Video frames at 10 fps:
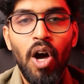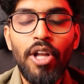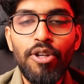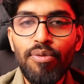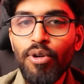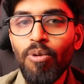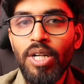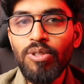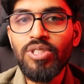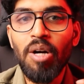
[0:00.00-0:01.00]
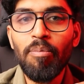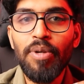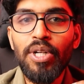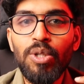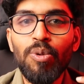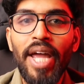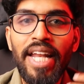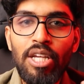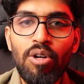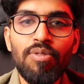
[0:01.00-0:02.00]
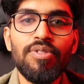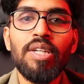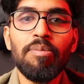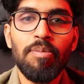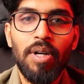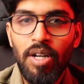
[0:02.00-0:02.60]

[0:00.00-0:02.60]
Or if you want to jump into any of the